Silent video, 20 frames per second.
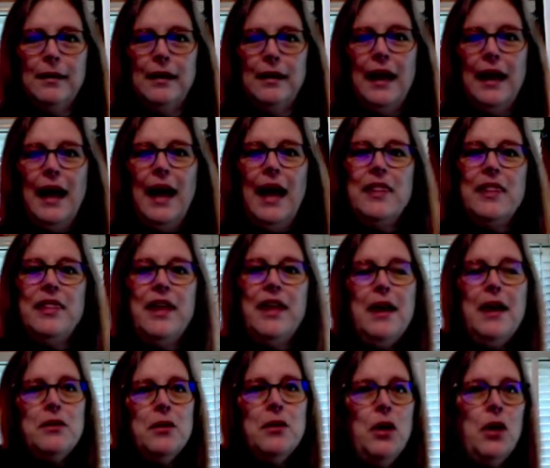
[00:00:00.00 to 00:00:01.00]
And then
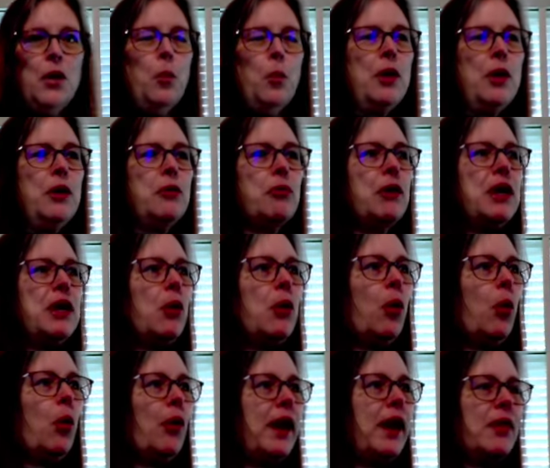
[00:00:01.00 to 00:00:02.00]
we
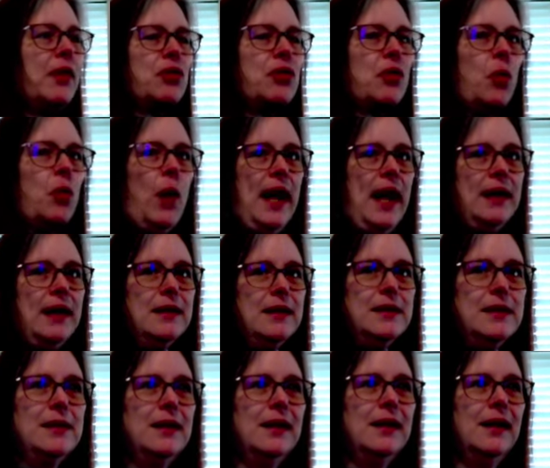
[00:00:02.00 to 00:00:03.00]
reorient the weight
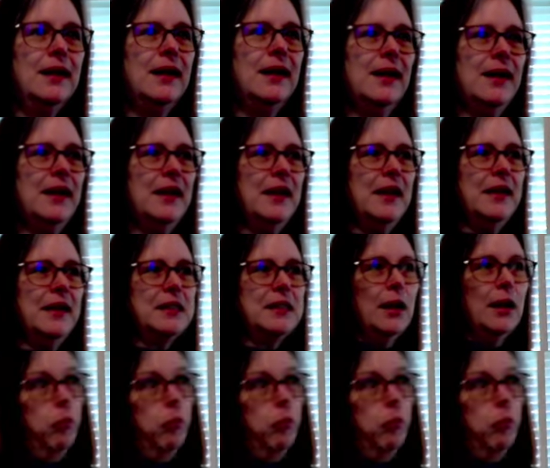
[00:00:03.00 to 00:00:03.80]
until